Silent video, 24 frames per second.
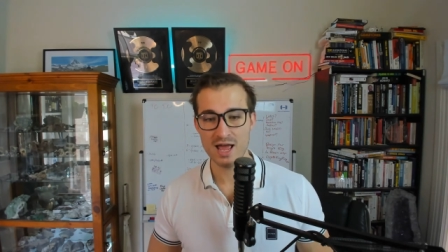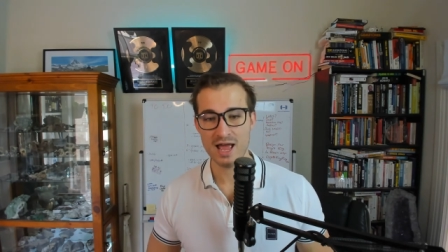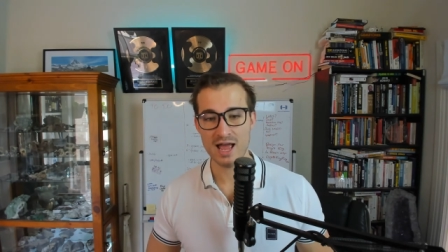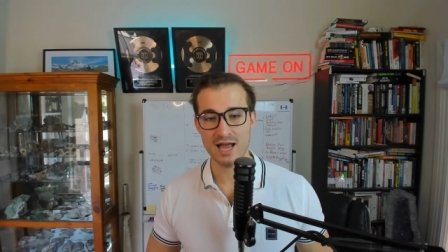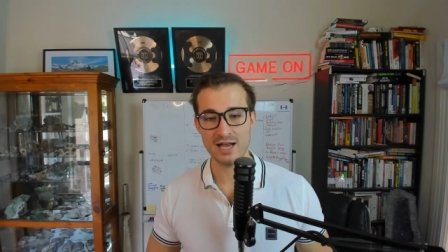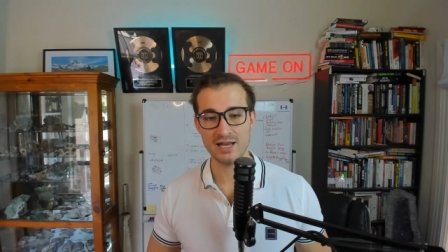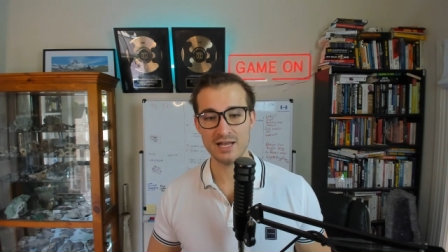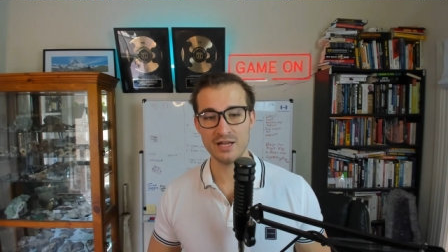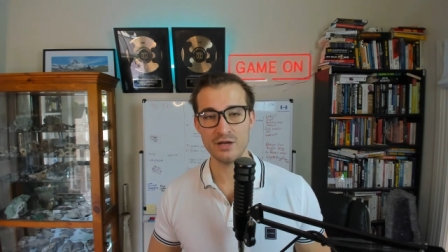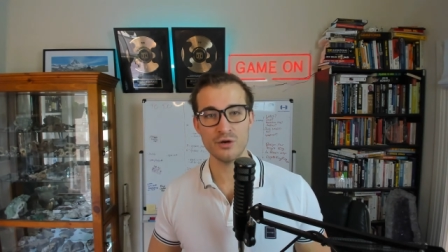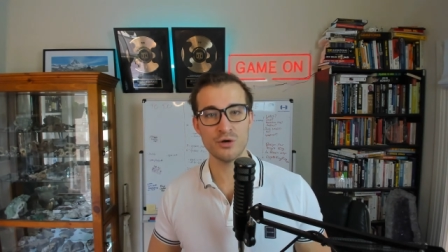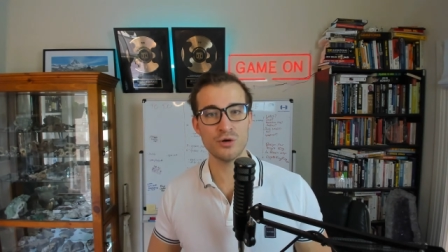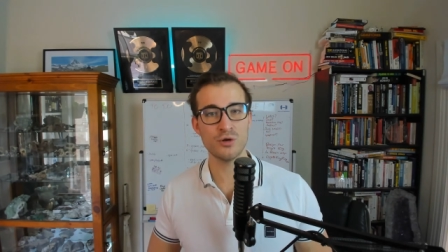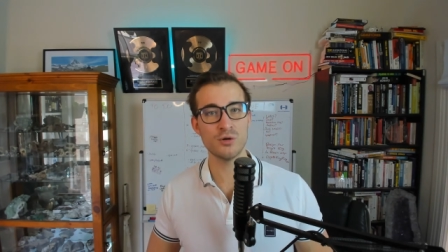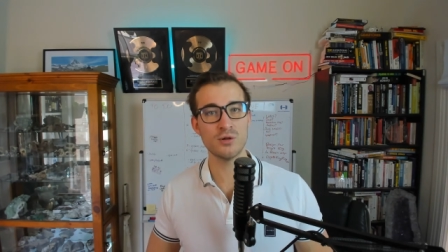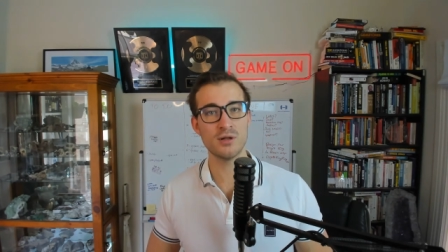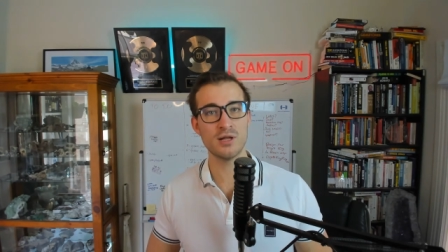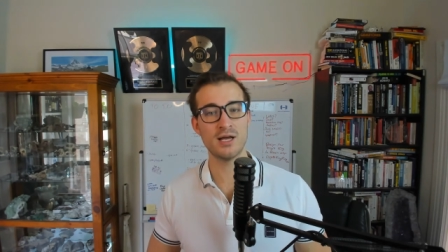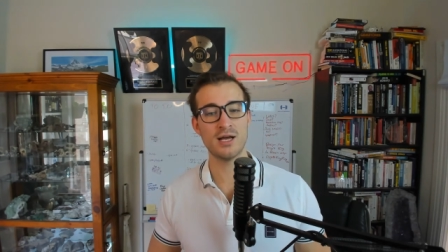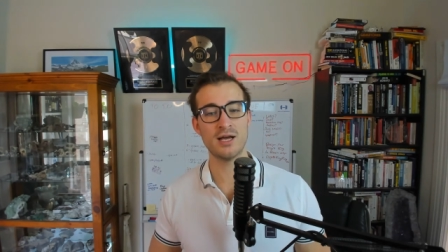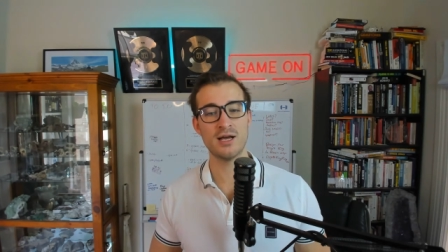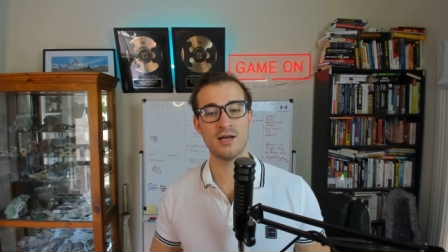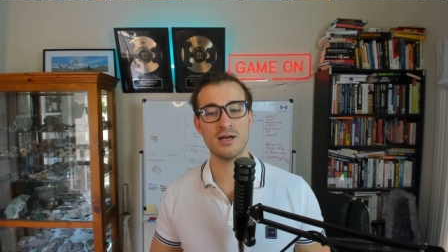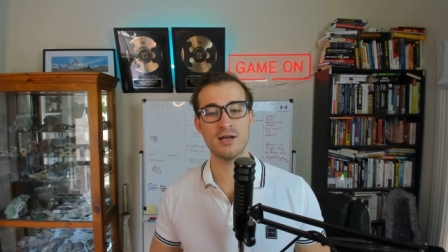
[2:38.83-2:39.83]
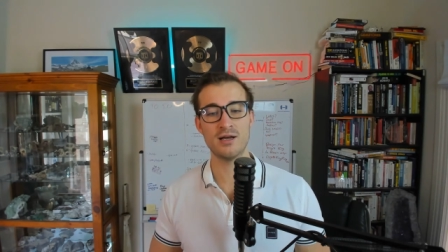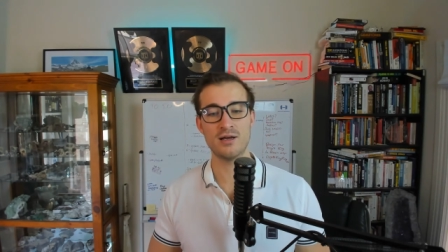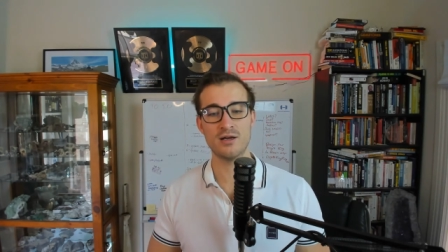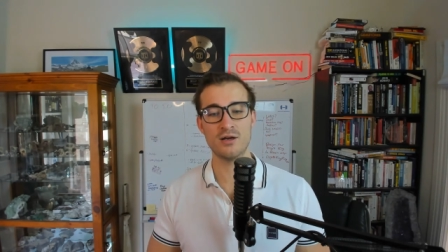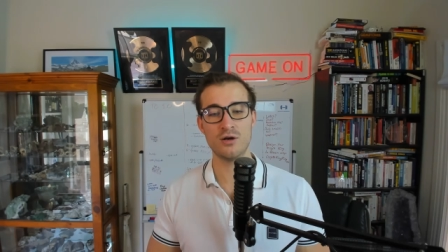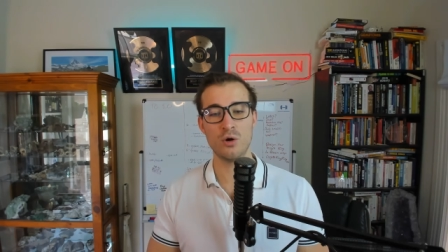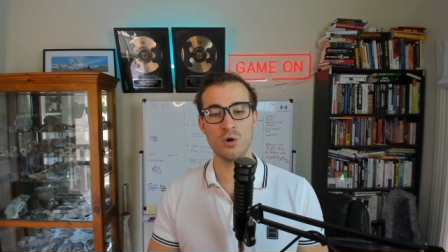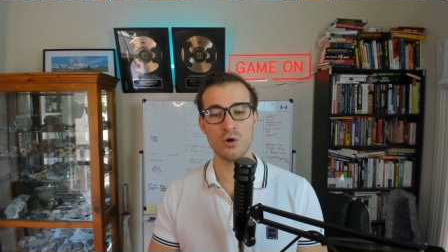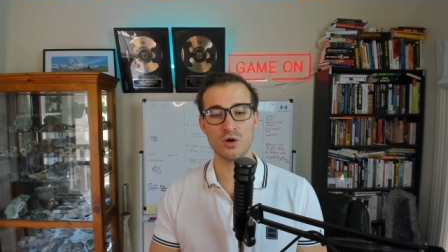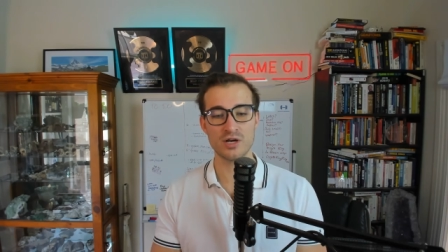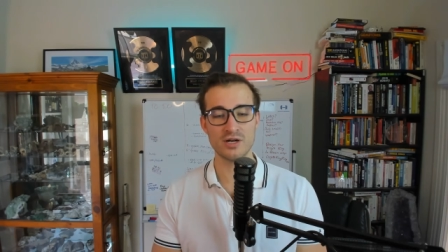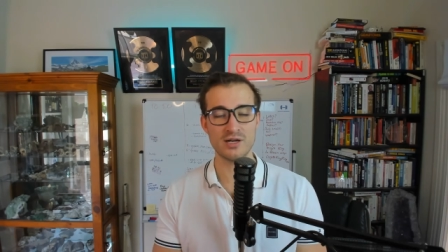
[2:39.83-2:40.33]
and he'll
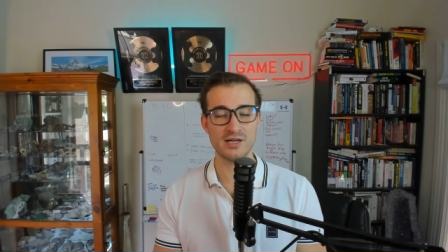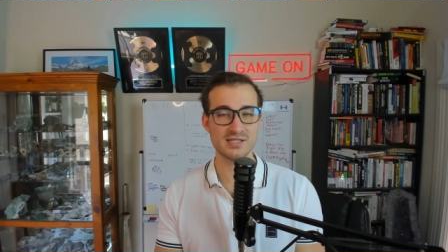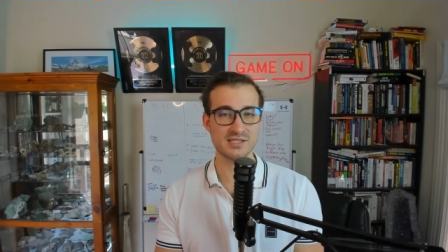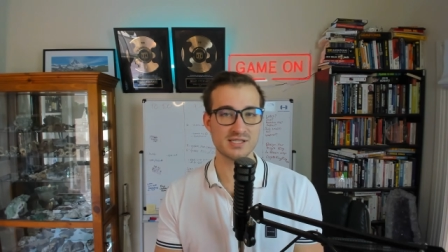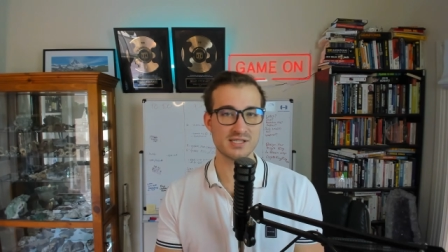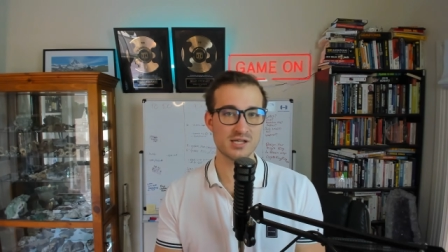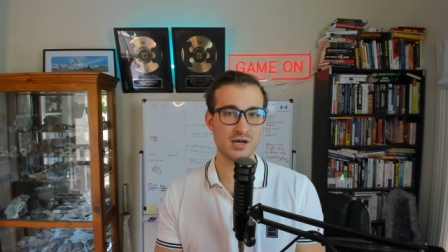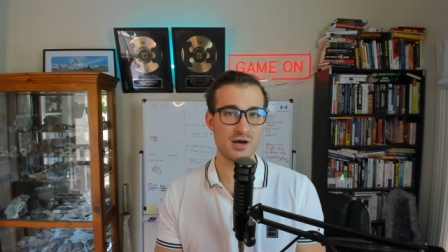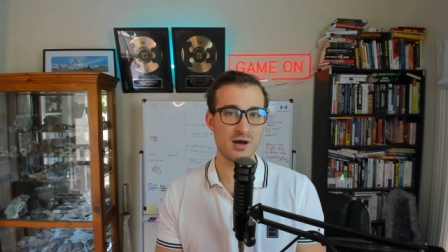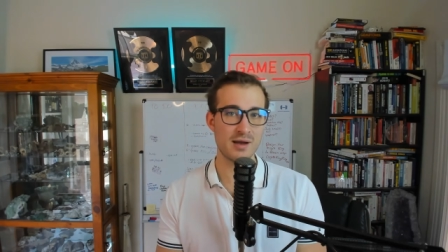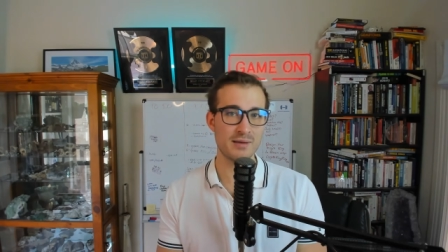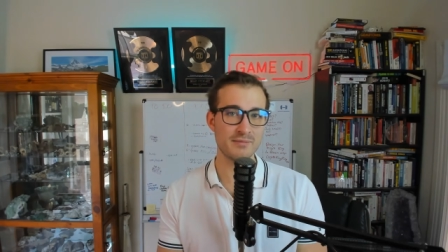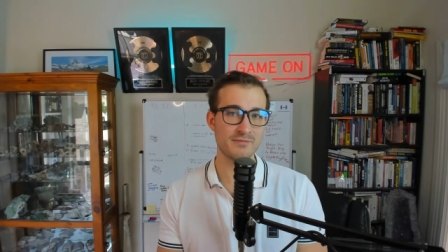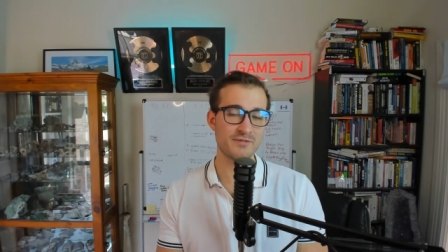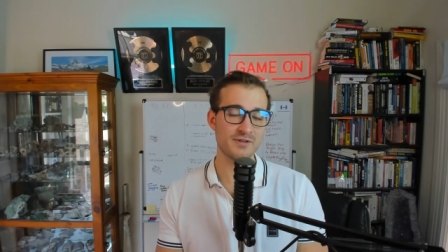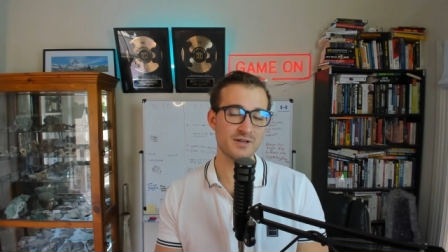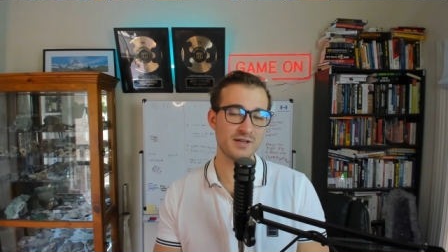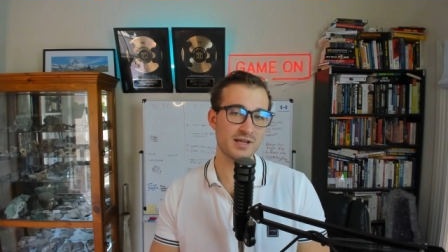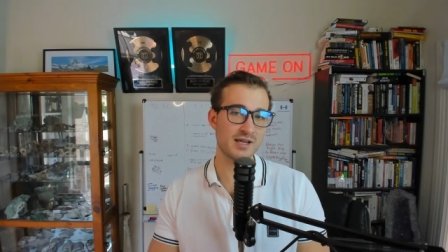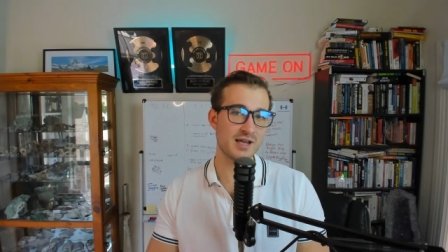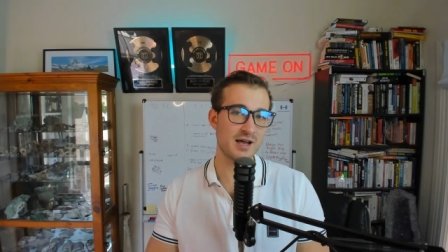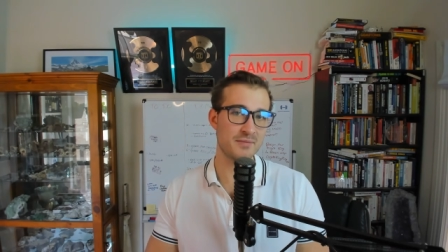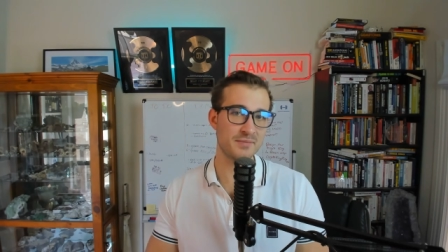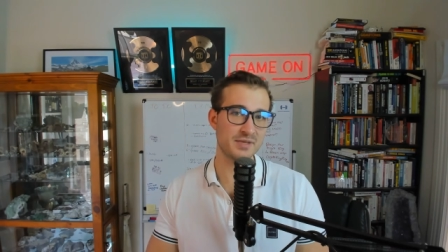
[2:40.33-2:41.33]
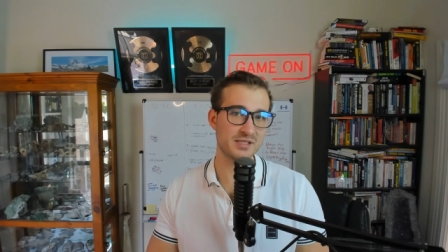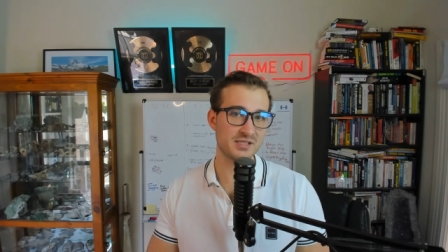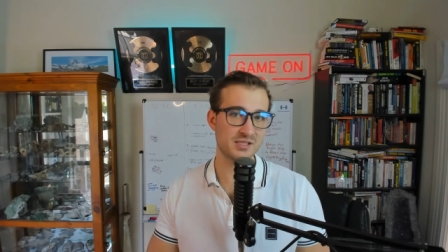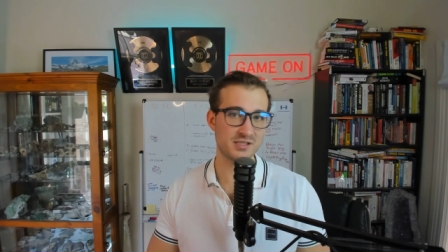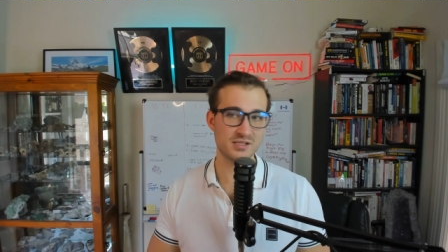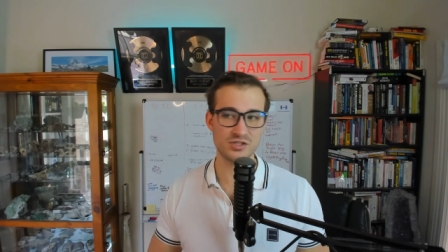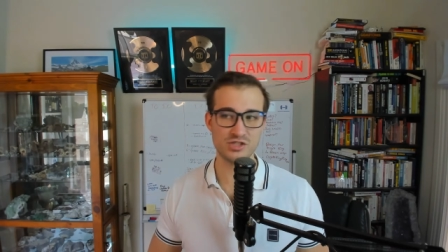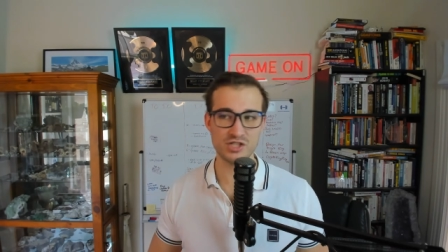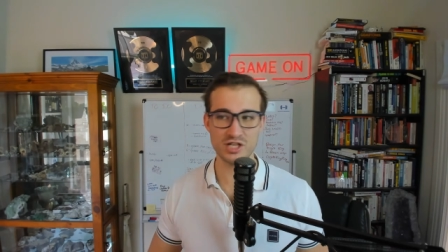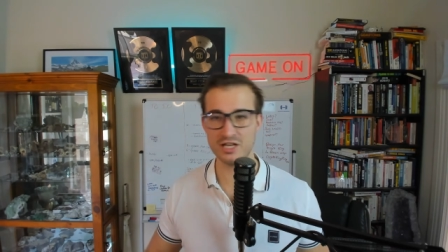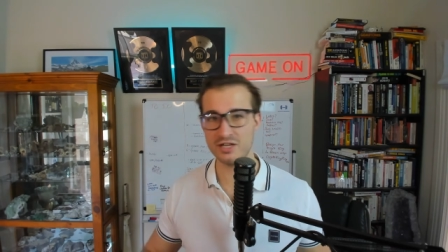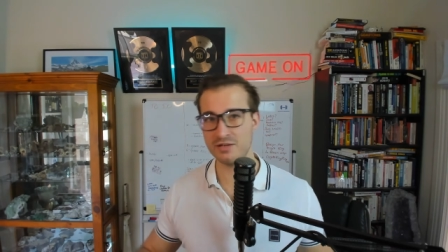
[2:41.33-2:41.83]
uh, organize a time for you to come into
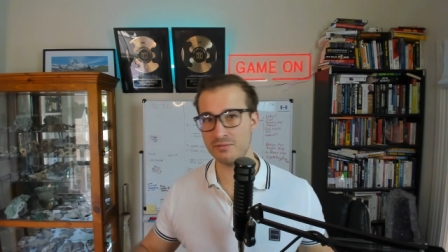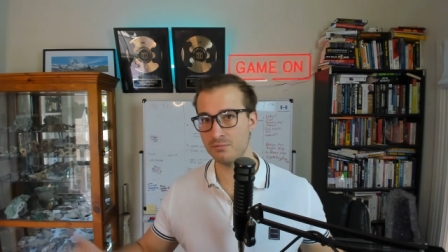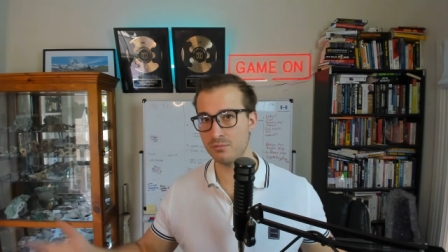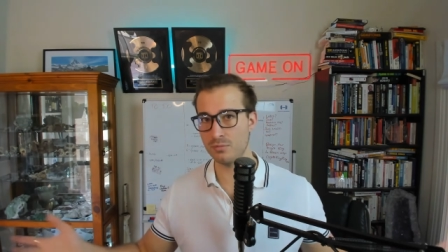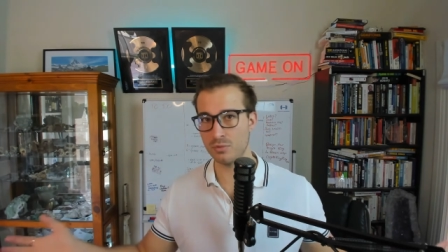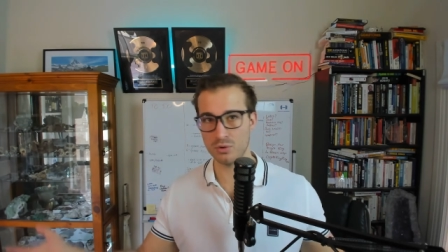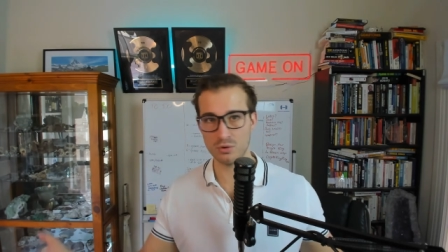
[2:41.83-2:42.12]
the gym